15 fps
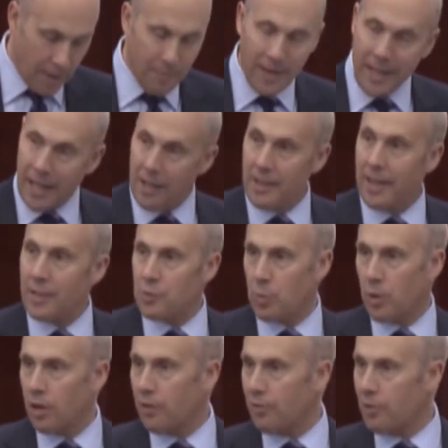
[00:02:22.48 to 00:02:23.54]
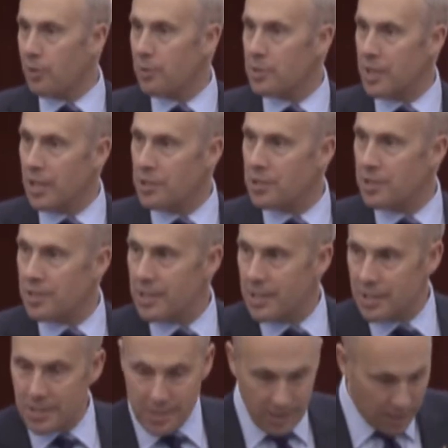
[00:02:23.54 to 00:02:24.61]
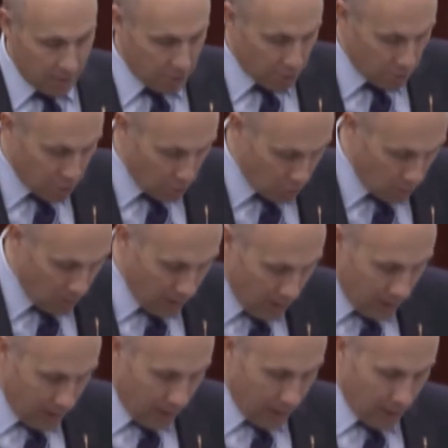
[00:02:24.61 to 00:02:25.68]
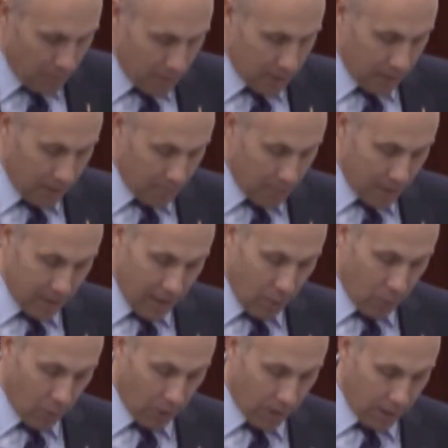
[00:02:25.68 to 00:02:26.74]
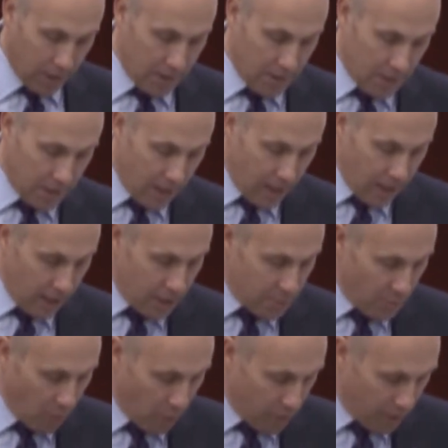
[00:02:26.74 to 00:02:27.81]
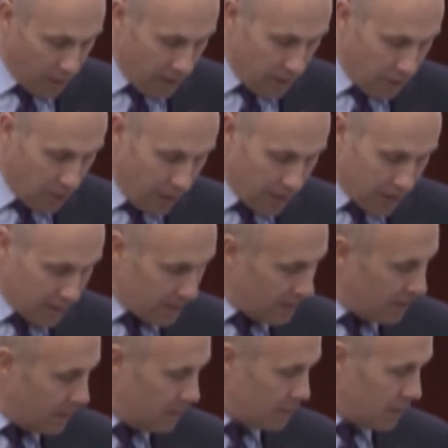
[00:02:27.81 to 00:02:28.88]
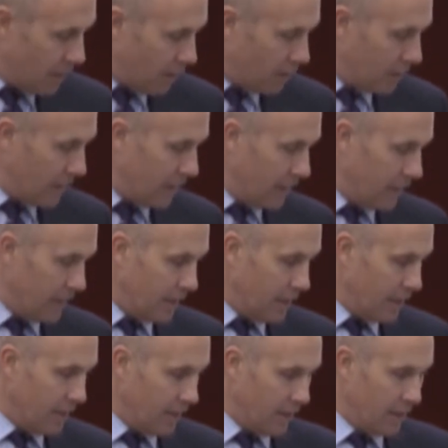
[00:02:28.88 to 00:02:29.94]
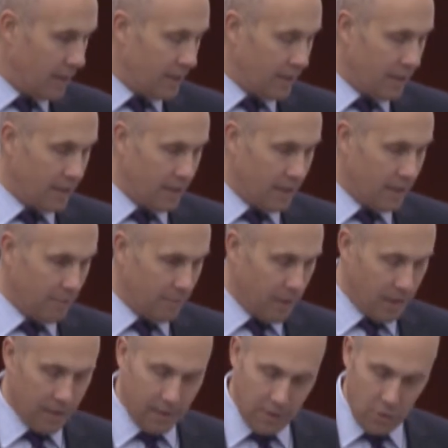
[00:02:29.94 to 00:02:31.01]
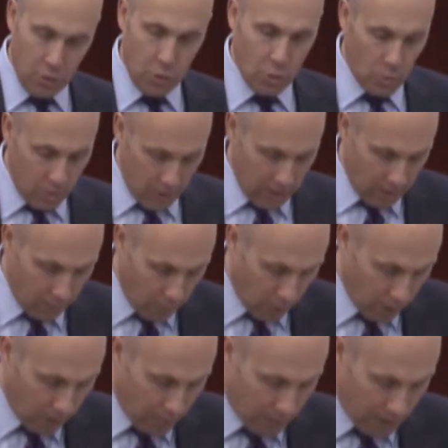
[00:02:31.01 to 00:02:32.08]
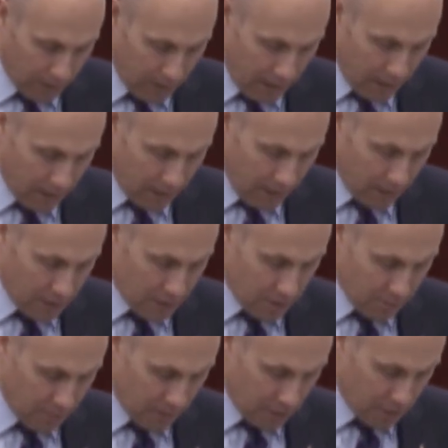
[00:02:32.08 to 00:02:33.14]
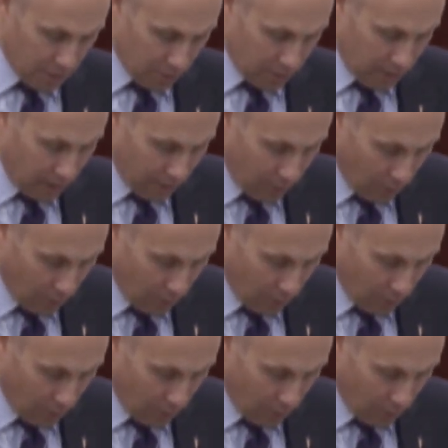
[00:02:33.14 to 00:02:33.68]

Again, that's work for those agencies to do, but that work is both not entirely new work, but certainly, of